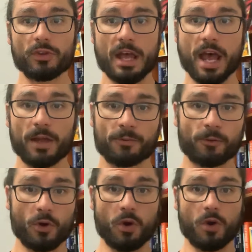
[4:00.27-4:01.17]
that
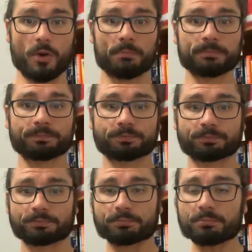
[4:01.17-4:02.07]
from
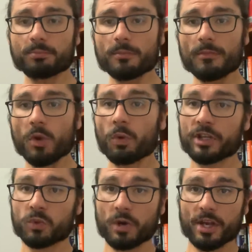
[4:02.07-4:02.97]
week
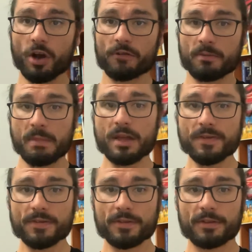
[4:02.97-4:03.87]
to week over a
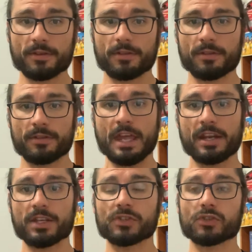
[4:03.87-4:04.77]
month, that
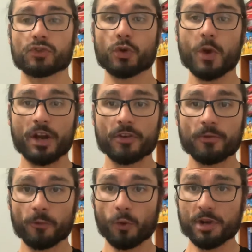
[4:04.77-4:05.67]
is
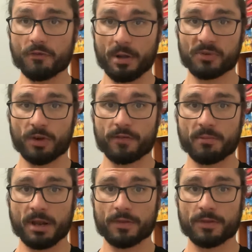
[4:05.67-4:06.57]
240 reps over a
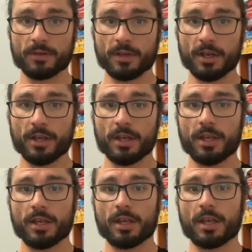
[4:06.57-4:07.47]
month.
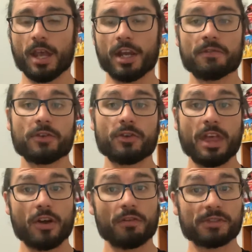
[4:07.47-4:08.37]
And if you do
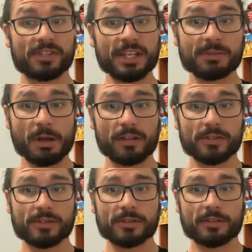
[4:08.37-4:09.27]
that over 6
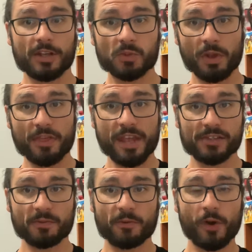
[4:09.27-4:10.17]
months, that's
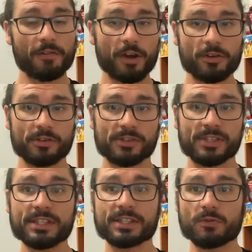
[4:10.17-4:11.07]

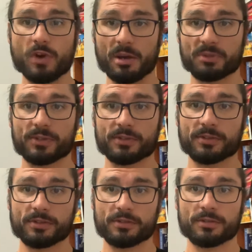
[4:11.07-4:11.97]
1,560 reps
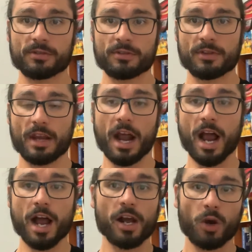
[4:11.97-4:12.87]
that
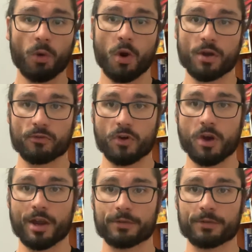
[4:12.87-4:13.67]
aren't quite right.